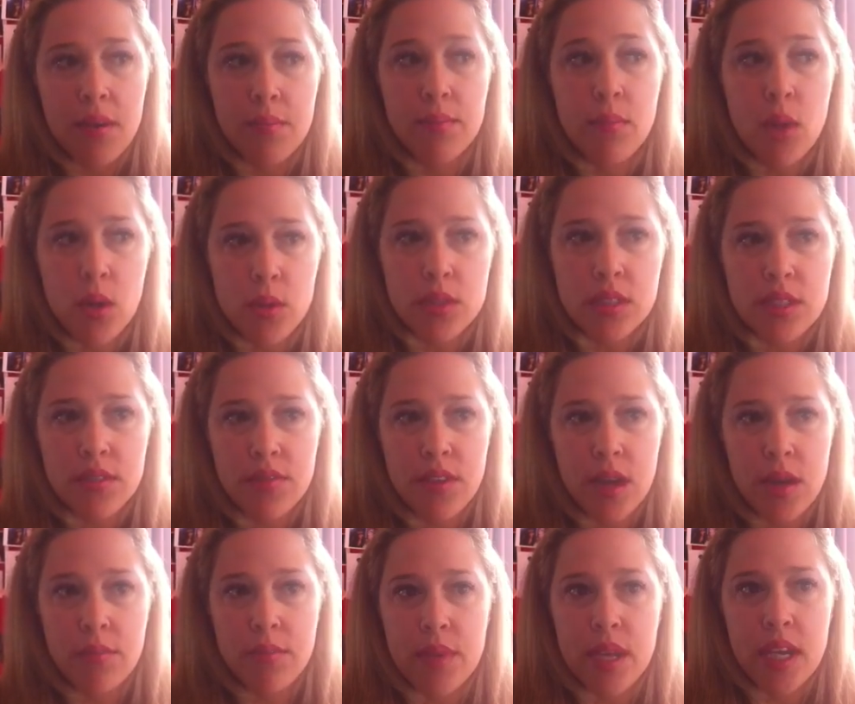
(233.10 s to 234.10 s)
Most of
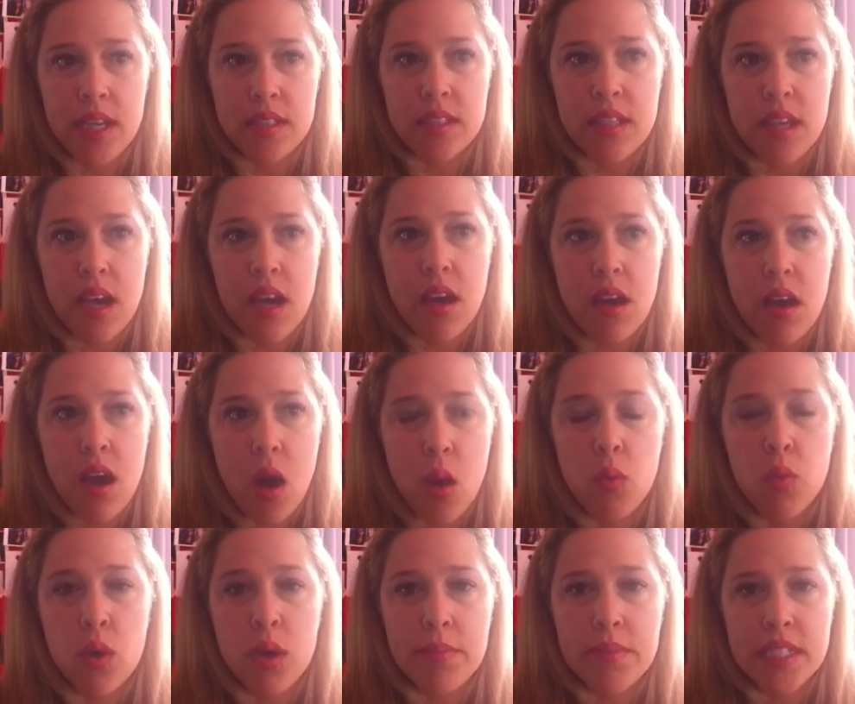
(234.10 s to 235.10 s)
them, it's a
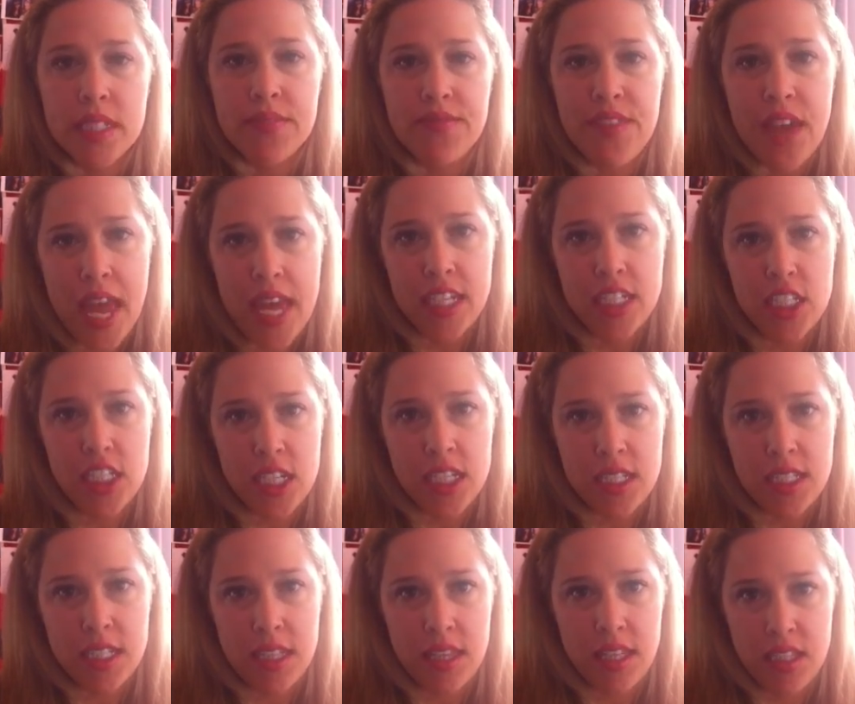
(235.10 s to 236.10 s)
woman's
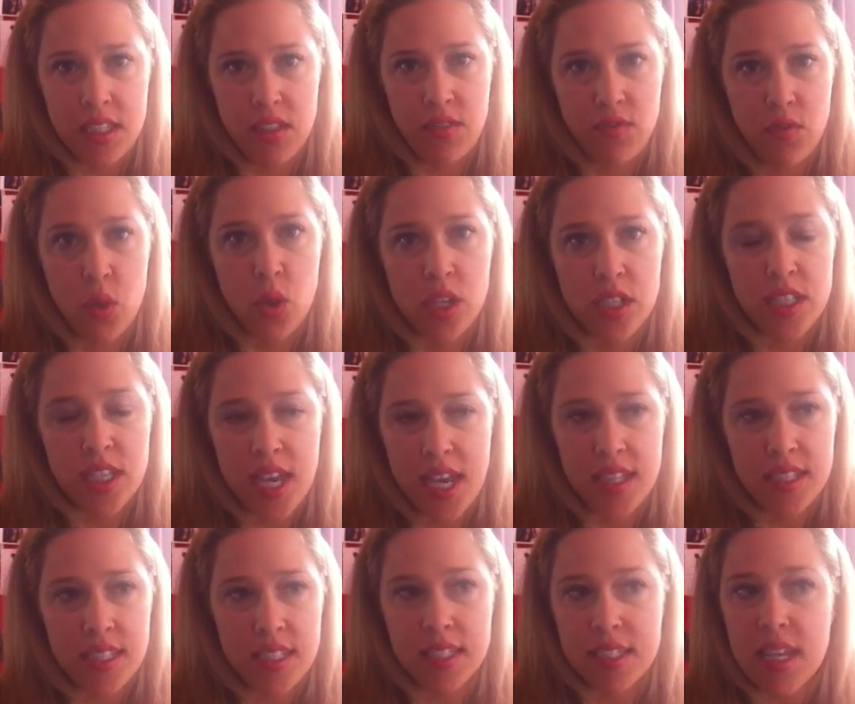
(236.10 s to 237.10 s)
vengeance in these divorce
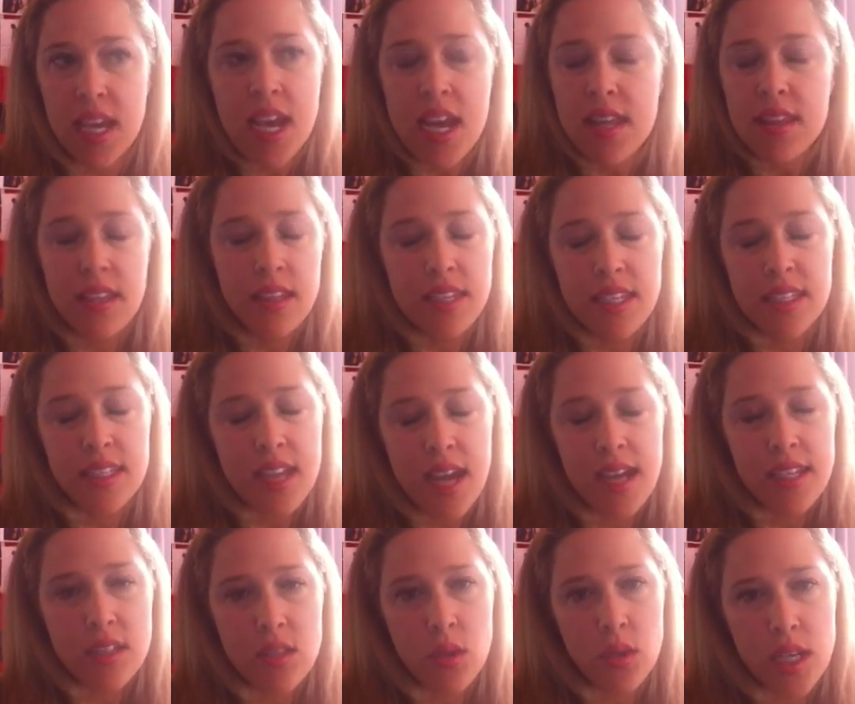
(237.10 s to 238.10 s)
cases that these
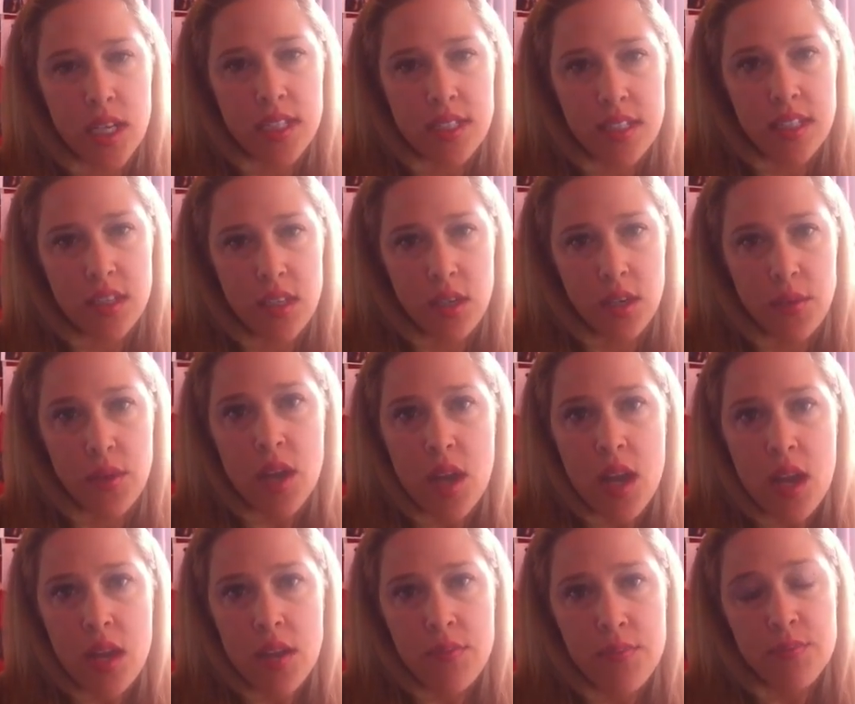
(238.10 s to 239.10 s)
guys don't get to see their
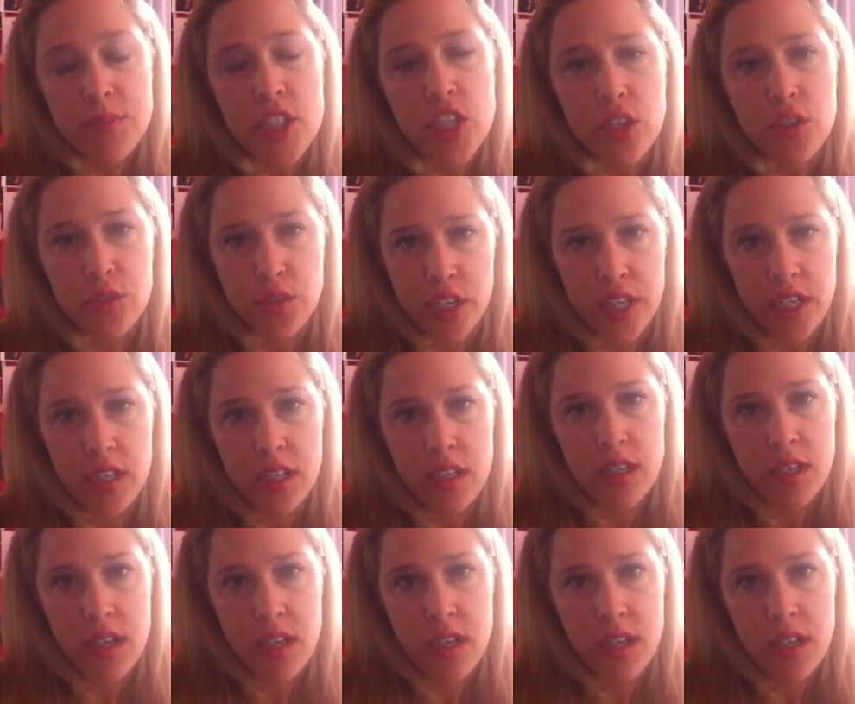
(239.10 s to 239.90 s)
children.